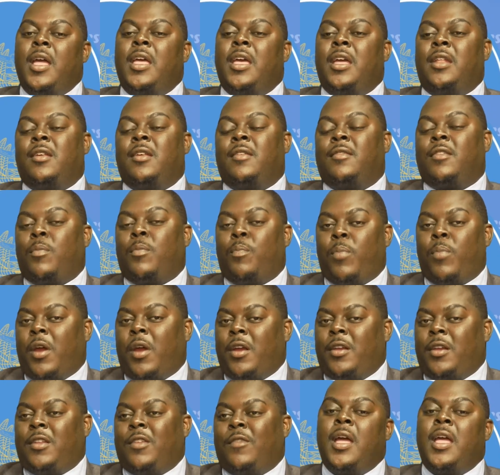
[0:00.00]
It is
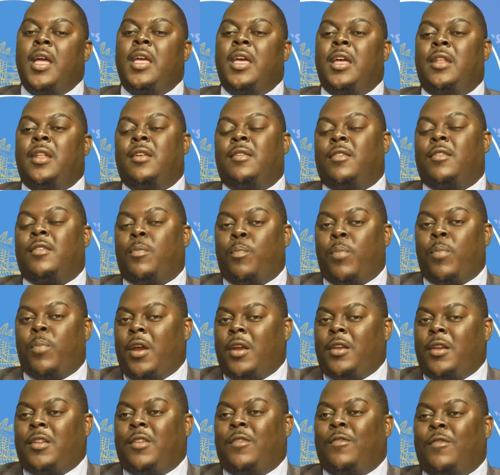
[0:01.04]
imperative
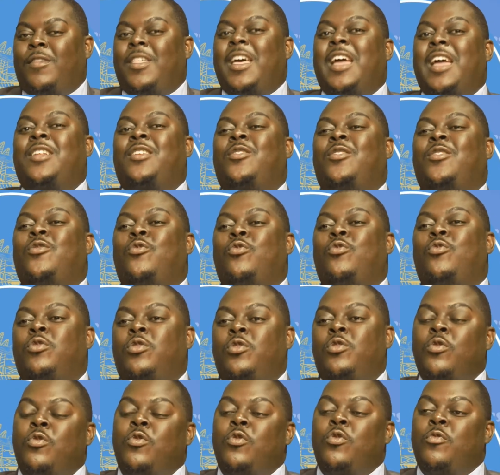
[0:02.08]
that you
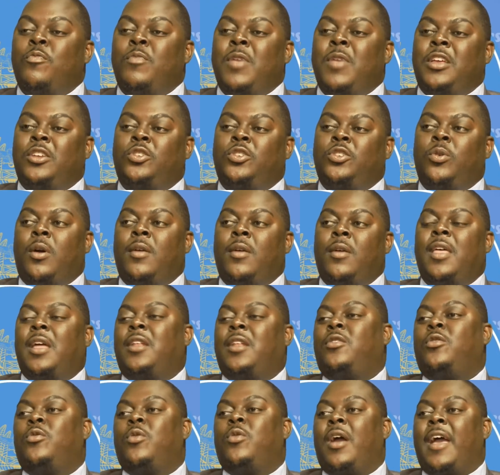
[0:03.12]
do make sure
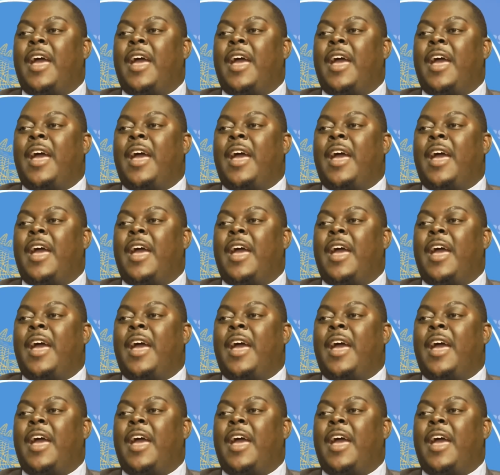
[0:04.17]
that you